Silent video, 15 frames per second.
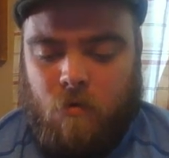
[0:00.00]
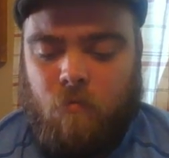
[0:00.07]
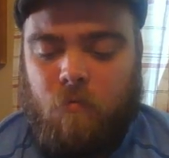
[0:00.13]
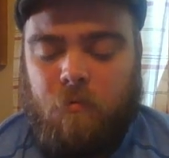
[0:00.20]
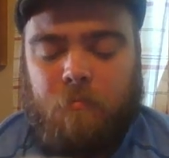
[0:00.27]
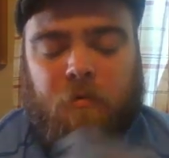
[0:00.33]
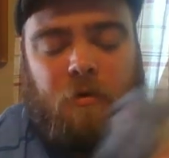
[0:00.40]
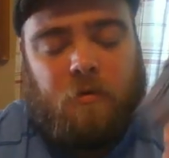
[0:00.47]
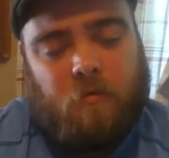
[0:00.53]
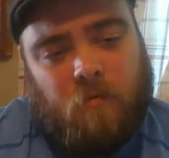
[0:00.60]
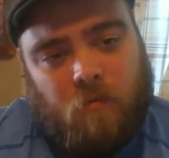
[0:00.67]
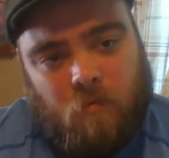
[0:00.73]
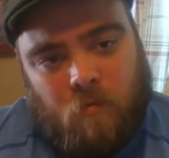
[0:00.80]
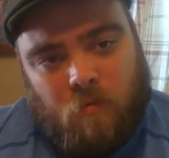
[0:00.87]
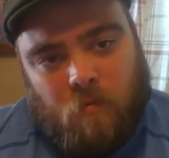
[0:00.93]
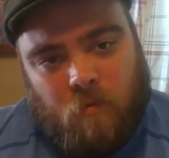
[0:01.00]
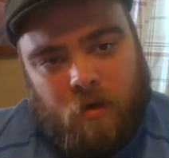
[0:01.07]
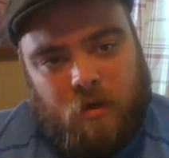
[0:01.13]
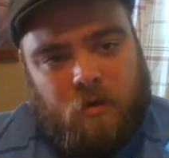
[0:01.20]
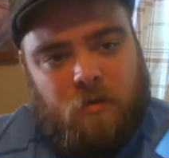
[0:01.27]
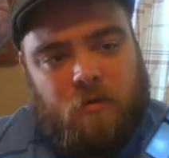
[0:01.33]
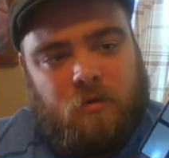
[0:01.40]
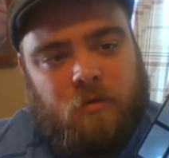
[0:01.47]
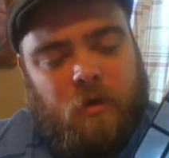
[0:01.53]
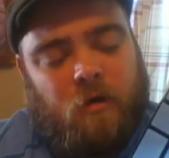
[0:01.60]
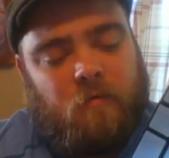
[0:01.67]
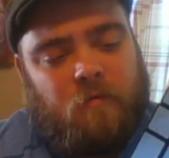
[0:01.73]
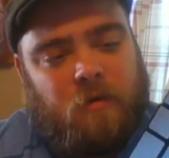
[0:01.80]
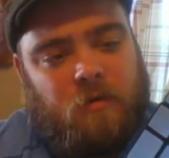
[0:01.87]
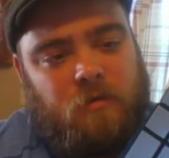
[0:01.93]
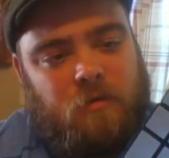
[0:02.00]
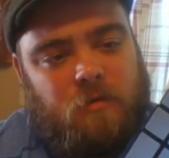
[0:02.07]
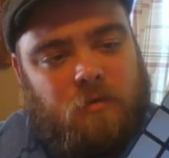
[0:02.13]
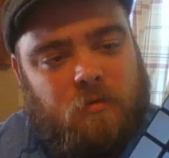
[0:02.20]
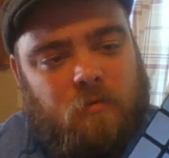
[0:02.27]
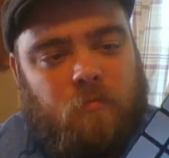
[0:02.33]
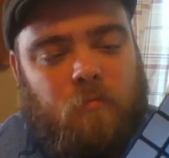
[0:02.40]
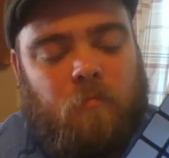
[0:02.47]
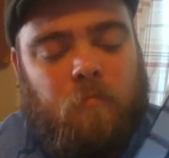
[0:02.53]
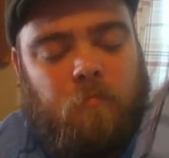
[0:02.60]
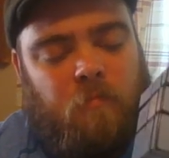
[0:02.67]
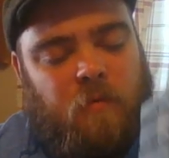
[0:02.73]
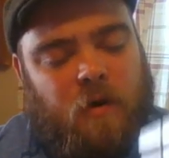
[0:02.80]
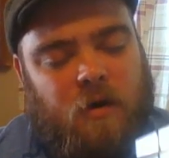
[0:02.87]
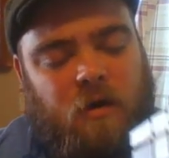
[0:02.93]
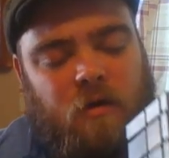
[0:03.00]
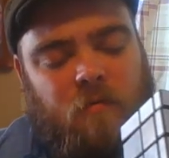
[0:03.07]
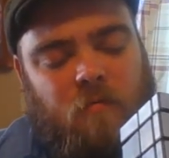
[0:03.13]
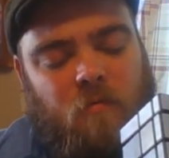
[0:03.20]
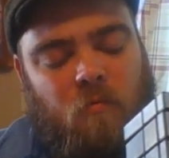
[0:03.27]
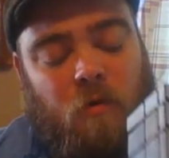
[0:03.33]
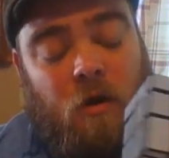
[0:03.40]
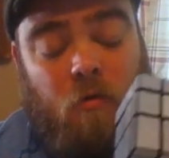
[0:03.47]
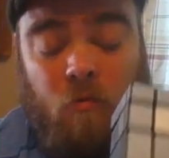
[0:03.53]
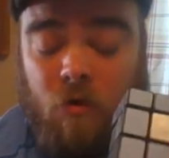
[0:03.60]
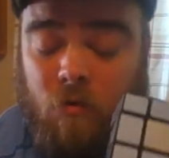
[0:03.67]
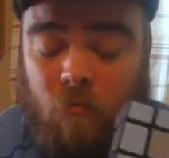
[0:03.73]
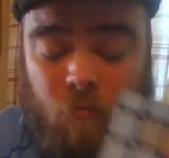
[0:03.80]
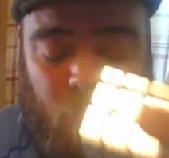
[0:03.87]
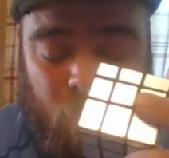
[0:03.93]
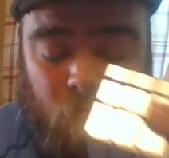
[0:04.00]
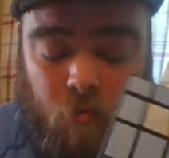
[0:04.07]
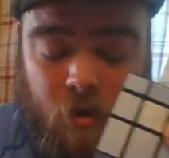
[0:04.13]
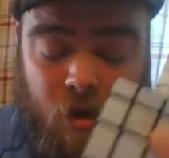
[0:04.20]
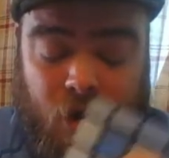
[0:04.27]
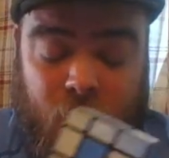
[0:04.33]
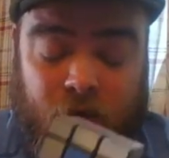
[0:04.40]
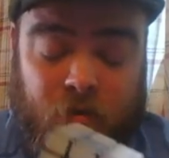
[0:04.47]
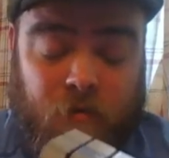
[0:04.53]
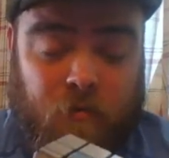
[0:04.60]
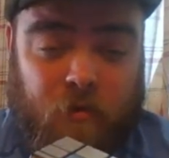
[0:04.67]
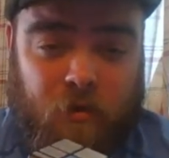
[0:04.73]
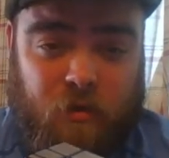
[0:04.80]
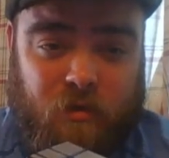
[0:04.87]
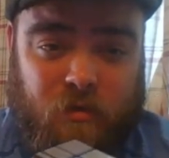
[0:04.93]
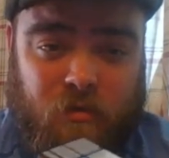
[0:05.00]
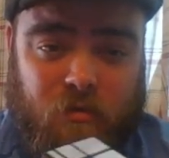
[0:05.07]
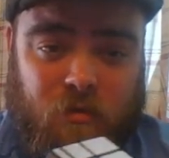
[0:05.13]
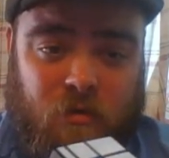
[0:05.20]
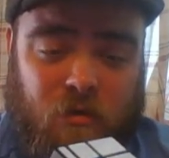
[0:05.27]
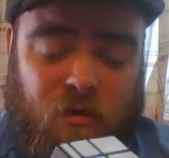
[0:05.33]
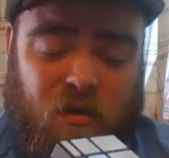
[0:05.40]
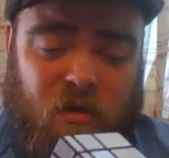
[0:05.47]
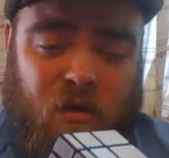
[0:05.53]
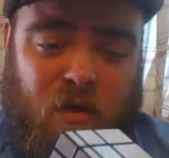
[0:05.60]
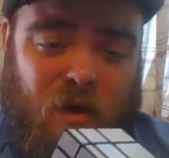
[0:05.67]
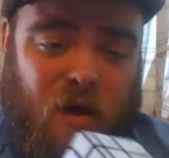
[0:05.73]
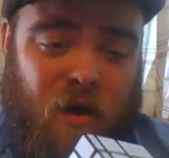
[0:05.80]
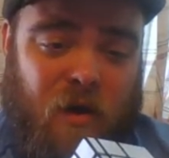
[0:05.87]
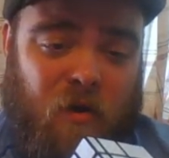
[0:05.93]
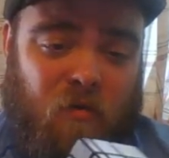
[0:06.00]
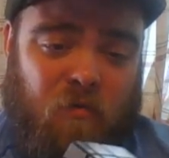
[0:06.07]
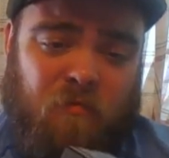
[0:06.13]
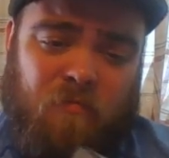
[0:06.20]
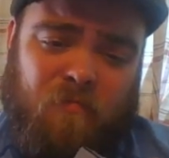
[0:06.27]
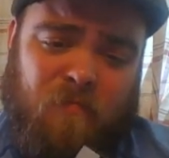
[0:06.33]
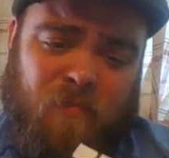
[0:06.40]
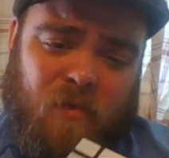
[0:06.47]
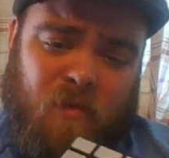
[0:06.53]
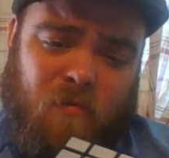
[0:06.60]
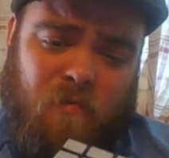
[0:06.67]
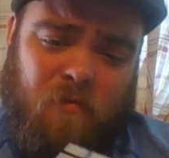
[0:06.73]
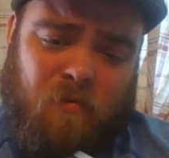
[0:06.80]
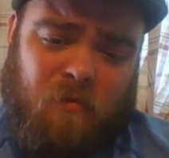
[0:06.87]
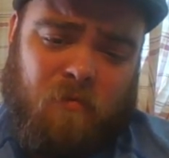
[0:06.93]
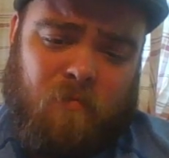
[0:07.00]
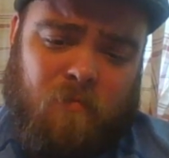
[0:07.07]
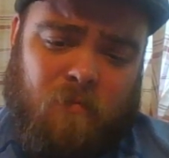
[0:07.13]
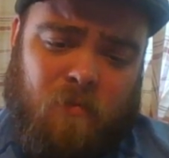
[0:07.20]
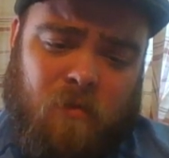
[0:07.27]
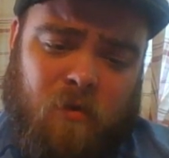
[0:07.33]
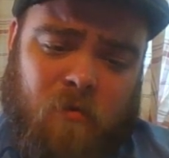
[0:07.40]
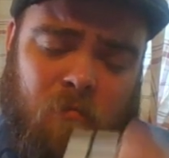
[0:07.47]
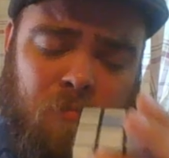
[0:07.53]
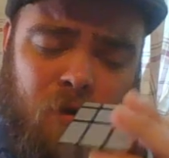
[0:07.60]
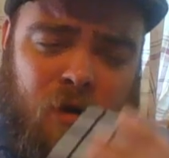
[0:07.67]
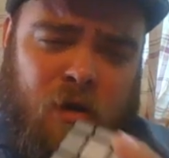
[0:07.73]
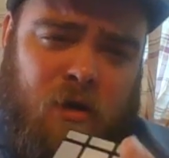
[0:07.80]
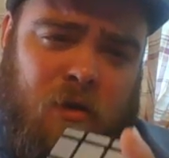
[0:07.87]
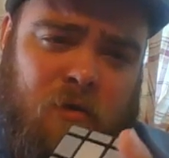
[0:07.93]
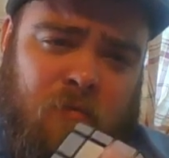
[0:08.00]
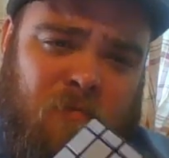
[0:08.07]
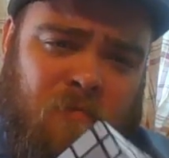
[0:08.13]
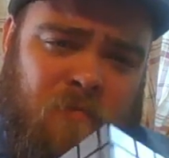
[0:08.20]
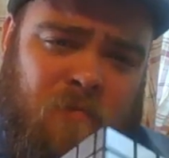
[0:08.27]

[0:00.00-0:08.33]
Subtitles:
Well, but the way to solve this is by the way I do it is I go by